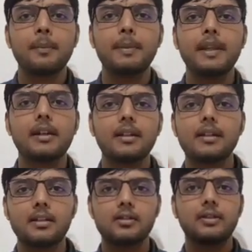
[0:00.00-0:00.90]
mirror,
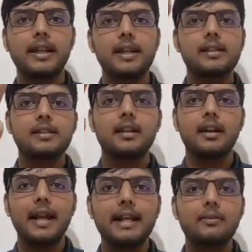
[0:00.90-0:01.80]
so that
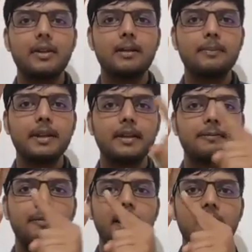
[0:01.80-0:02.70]
light will be
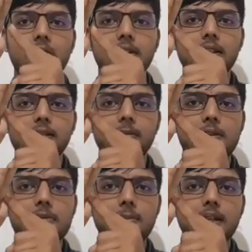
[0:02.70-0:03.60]
reflect on this
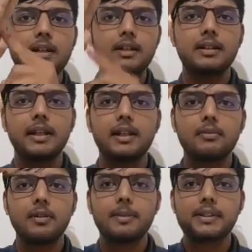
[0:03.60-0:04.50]
first mirror, then it
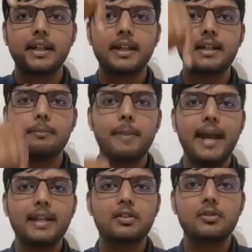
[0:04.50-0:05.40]
will be sending
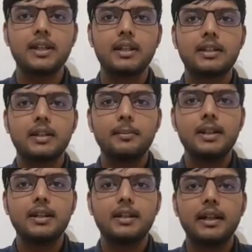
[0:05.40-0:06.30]
back to the other
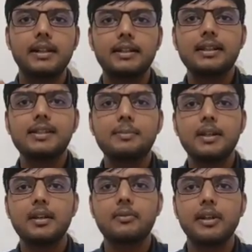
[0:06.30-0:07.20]
mirror, and this
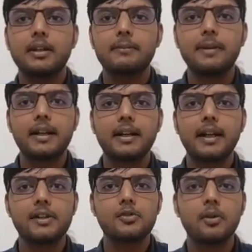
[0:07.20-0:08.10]
mirror will reflect
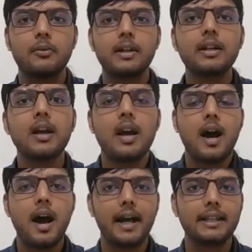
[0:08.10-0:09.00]
light to our
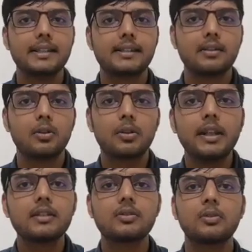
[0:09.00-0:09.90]
eyes.
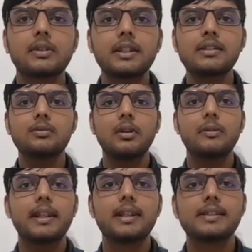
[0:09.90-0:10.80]
Okay, so this way
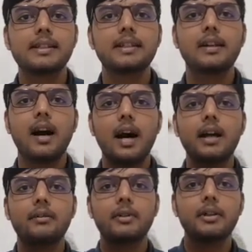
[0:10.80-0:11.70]
we can see the
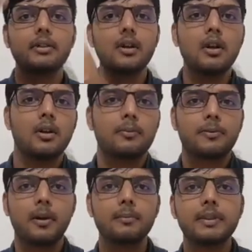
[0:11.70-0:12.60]
higher view
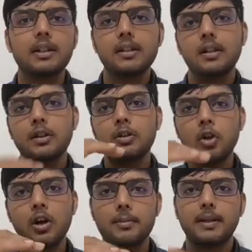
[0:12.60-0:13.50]
from the
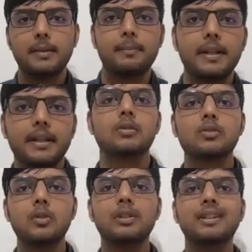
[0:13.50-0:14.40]
normal plane.
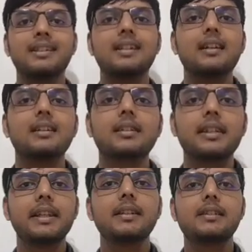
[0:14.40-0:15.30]
So these are the
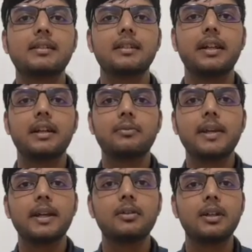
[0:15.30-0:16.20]
things that
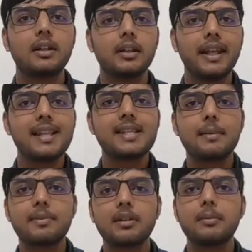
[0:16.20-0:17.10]
we have learned in
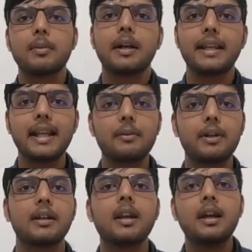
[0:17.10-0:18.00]
chapter number
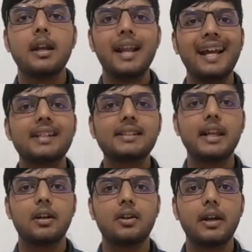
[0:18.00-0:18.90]
11, light,
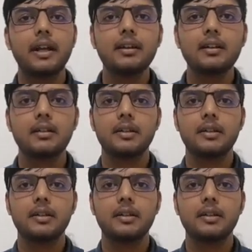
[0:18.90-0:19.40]
shadow and